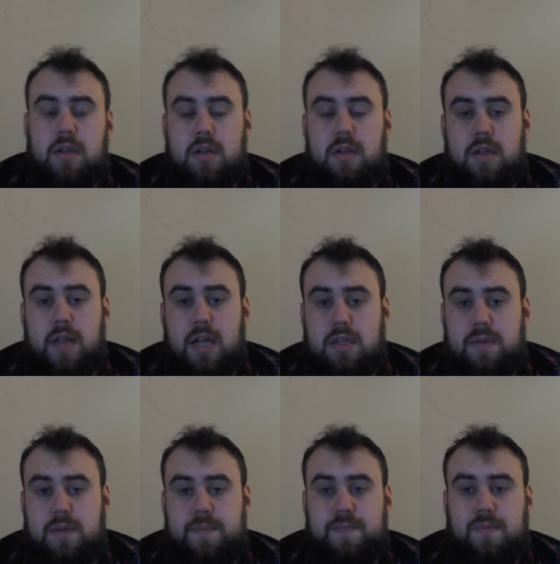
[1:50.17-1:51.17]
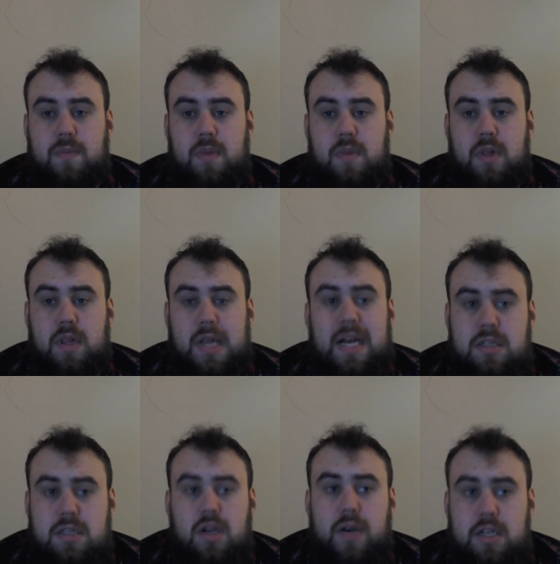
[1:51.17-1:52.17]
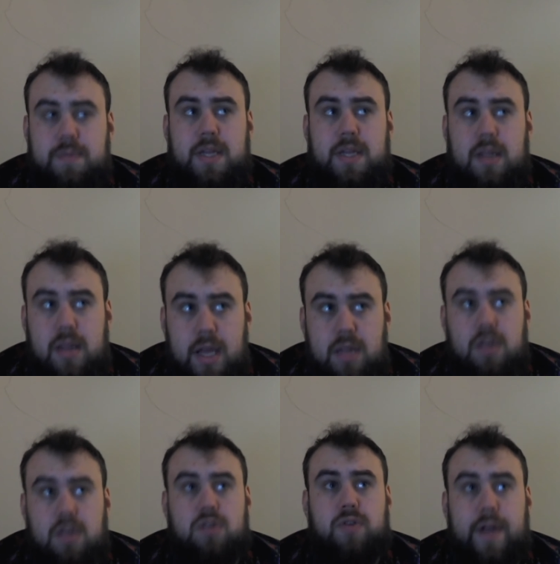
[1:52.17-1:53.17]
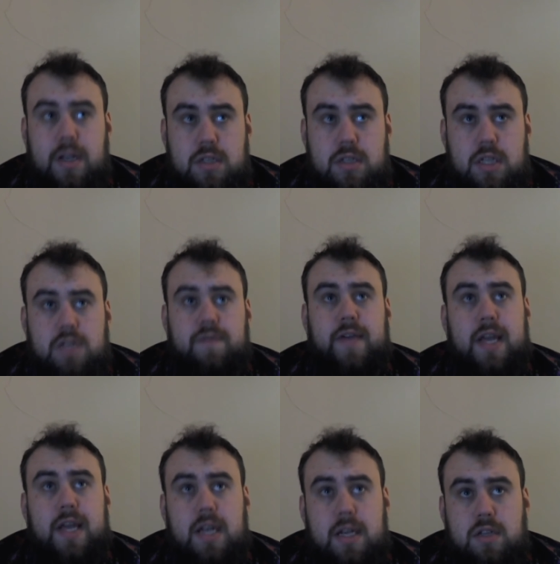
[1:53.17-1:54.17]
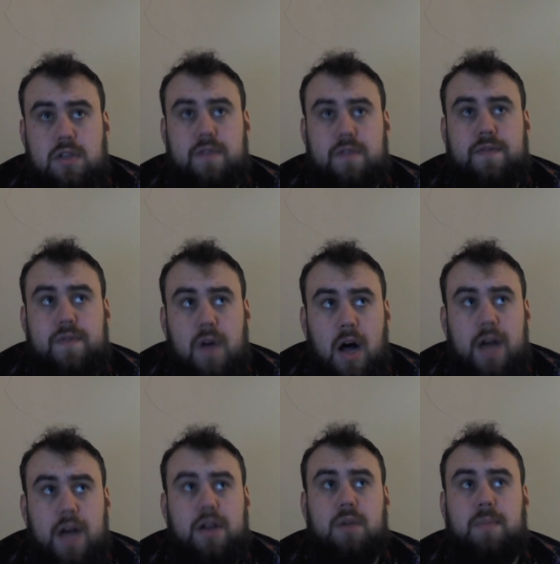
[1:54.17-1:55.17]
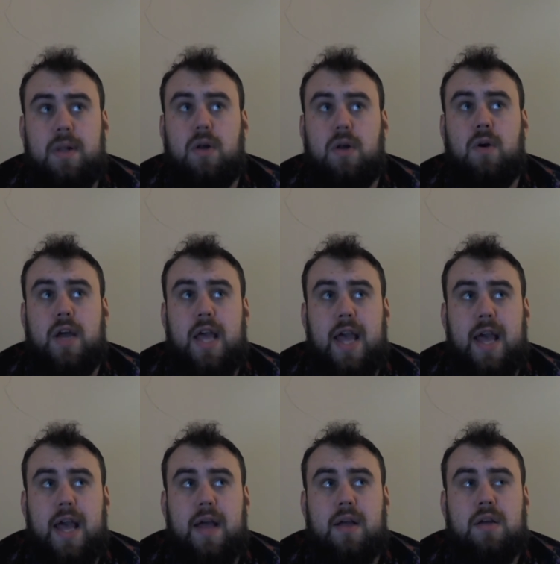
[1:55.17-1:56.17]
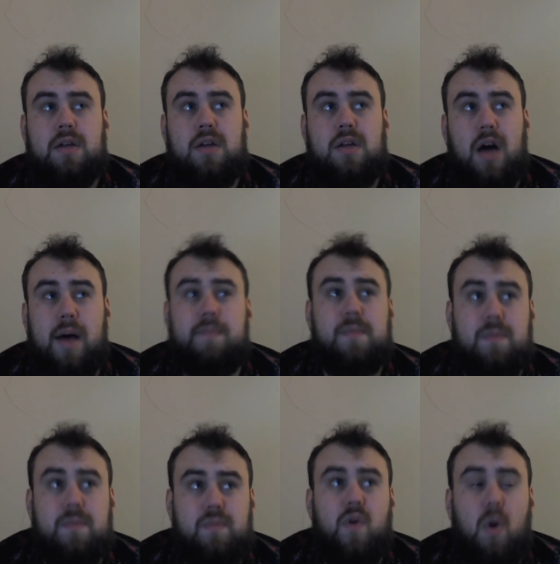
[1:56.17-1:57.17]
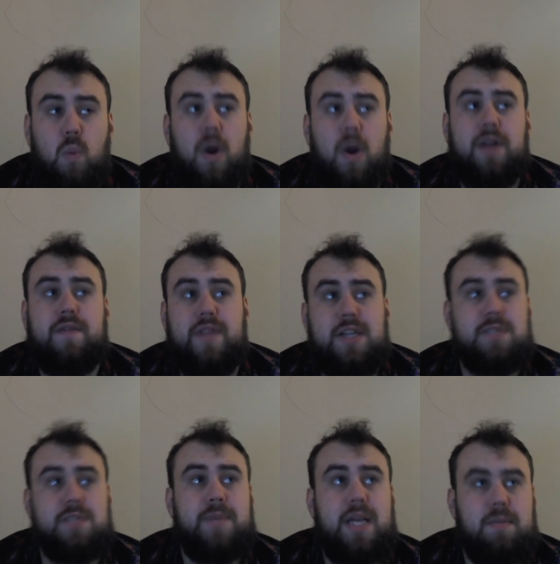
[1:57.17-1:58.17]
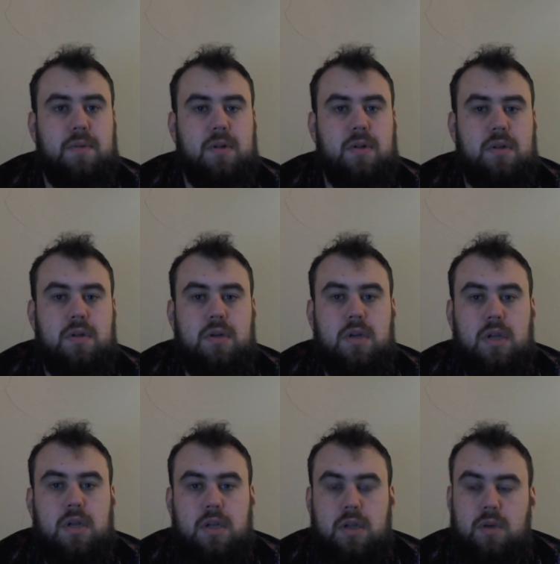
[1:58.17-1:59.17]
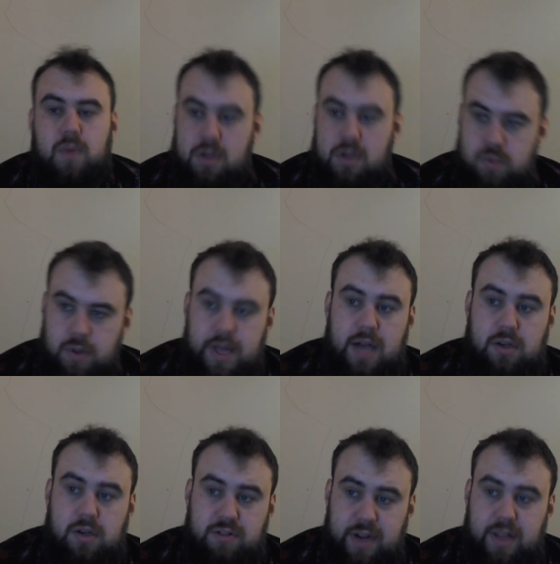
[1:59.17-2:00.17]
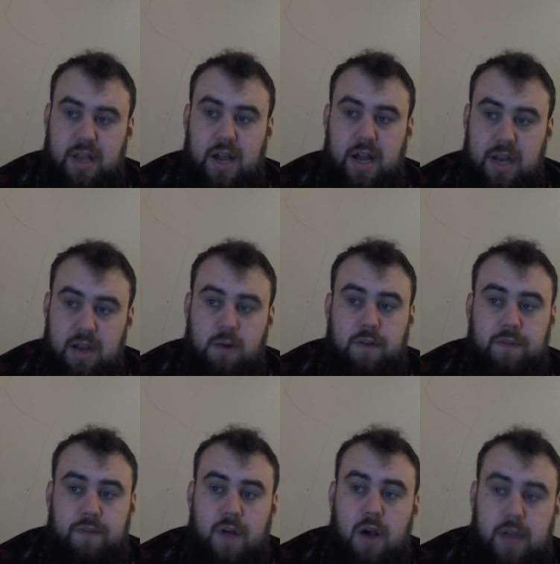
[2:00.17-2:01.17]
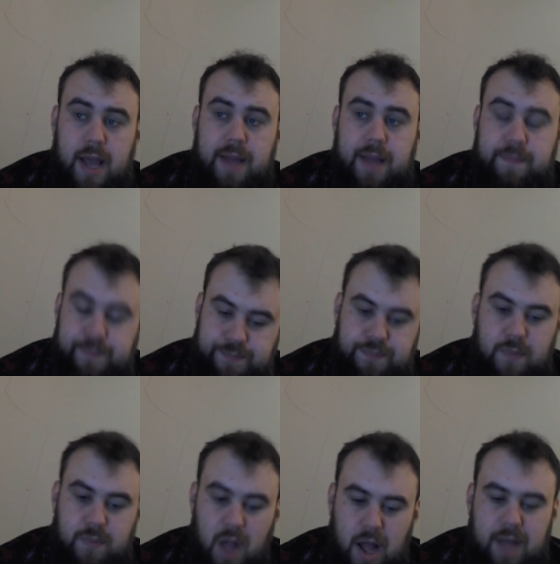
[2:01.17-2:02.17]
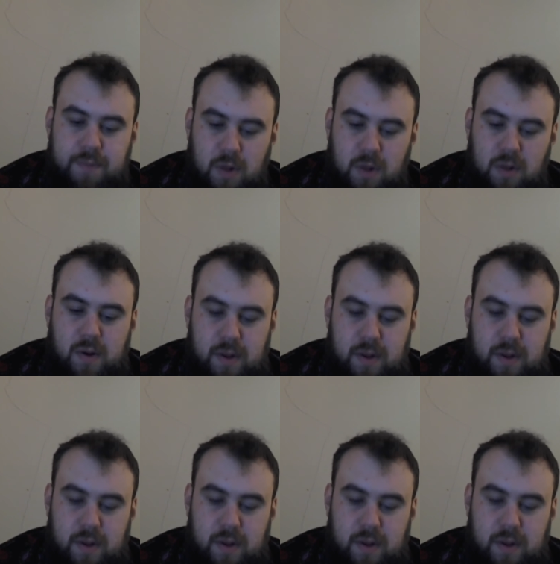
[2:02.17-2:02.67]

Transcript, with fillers: that that's going to be the thing that triggers these feelings of i don't belong here I'm not one of these people, which will then trigger the idea of okay, I am not long,